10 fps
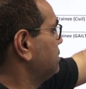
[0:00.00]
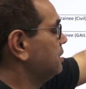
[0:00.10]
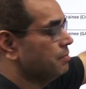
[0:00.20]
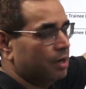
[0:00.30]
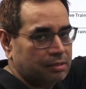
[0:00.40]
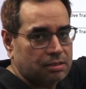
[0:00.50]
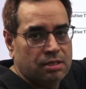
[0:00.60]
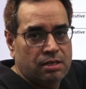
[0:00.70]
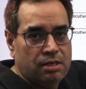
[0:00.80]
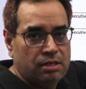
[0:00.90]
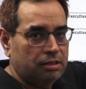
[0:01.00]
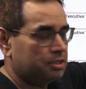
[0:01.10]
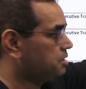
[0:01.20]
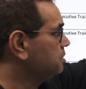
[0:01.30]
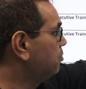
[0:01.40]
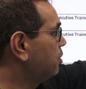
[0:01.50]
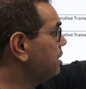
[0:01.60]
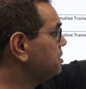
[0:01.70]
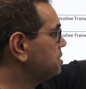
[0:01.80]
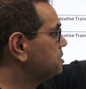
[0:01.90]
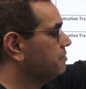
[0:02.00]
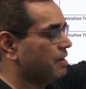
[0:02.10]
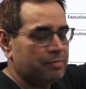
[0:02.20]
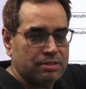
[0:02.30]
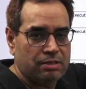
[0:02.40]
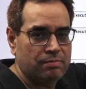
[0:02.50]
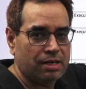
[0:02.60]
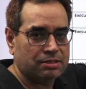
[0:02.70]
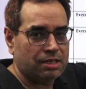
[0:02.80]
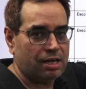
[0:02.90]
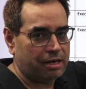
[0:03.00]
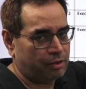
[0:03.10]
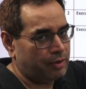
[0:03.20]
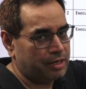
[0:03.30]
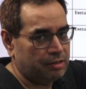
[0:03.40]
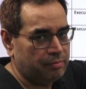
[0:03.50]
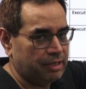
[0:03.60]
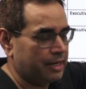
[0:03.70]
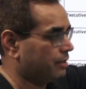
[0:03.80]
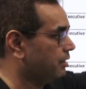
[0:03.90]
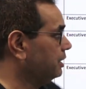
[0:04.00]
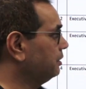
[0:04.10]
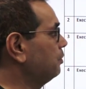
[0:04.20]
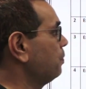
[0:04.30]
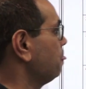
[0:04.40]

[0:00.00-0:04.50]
percent marks. This is important, sixty-five percent marks are required in B Tech, right?